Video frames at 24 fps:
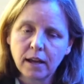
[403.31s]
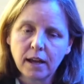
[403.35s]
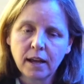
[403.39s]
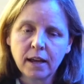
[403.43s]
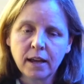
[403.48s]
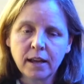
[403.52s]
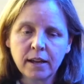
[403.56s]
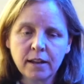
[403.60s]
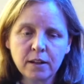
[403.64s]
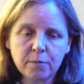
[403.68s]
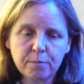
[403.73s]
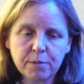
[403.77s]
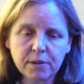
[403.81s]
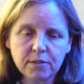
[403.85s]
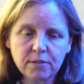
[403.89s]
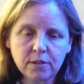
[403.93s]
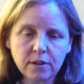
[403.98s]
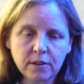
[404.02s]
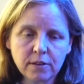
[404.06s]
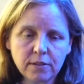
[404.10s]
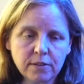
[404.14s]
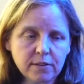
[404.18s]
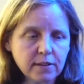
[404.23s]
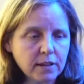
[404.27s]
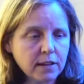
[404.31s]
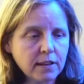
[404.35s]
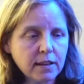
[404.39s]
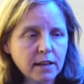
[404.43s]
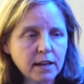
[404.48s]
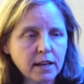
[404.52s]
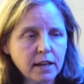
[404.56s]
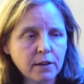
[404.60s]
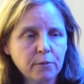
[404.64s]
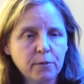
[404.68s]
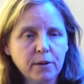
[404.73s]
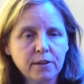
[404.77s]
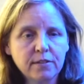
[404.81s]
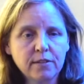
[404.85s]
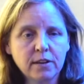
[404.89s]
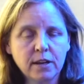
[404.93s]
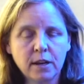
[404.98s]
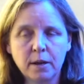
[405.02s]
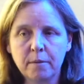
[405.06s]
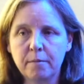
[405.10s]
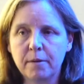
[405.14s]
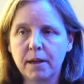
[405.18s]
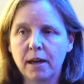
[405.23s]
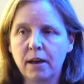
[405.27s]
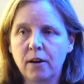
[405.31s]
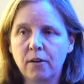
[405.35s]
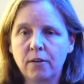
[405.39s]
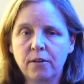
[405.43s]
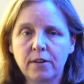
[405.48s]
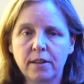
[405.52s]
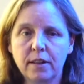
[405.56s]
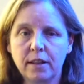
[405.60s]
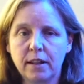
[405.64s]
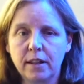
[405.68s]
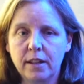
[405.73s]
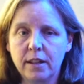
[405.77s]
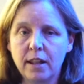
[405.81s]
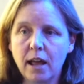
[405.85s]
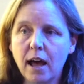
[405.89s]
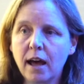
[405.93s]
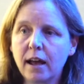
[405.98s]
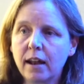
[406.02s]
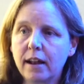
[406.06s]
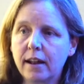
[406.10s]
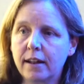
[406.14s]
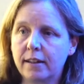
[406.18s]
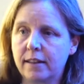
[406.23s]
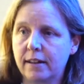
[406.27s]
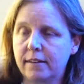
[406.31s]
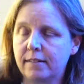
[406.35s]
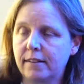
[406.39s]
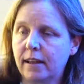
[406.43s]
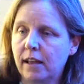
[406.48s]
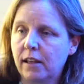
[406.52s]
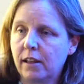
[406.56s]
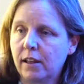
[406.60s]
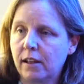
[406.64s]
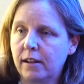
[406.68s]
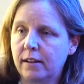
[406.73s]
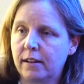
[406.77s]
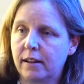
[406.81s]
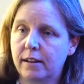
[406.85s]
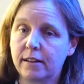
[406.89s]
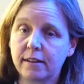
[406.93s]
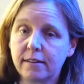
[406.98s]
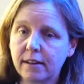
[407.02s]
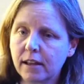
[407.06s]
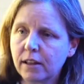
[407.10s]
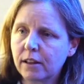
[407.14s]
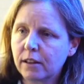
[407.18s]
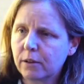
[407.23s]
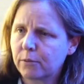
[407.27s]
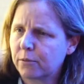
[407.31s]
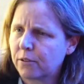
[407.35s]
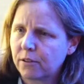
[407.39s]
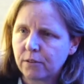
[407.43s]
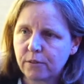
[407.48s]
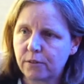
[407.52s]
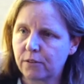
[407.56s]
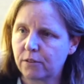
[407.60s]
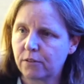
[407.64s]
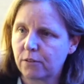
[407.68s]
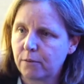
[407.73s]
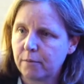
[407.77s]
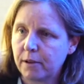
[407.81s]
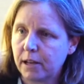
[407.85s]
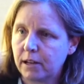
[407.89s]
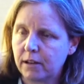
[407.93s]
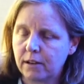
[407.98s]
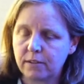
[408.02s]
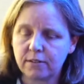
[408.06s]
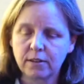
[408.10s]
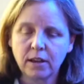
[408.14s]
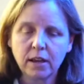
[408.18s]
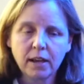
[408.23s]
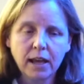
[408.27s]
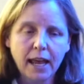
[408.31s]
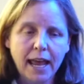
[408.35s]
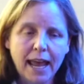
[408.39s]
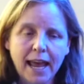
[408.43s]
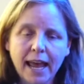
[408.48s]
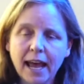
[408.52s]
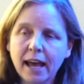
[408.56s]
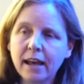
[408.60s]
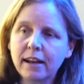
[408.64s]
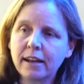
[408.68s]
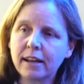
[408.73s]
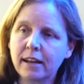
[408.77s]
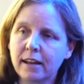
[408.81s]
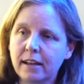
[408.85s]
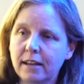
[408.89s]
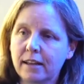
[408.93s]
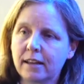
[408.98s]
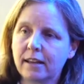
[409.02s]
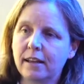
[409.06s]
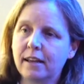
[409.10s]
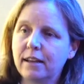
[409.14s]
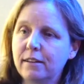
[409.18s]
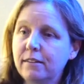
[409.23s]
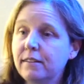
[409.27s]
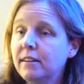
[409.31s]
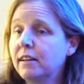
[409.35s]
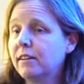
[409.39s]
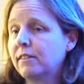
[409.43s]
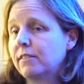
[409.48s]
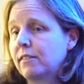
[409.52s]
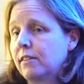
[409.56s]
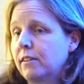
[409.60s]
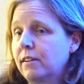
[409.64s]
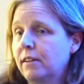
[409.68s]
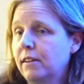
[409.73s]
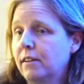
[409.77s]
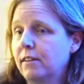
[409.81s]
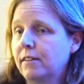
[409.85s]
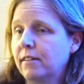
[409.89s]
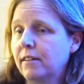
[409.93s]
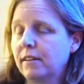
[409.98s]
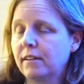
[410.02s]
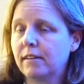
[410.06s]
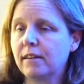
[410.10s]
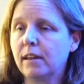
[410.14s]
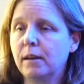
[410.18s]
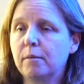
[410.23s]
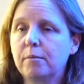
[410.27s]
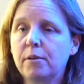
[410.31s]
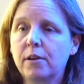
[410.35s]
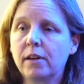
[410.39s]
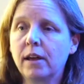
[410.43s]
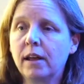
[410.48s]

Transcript: And the president could see that it wasn't about not the talent, the talent that was there was tremendous, adding seats to the table.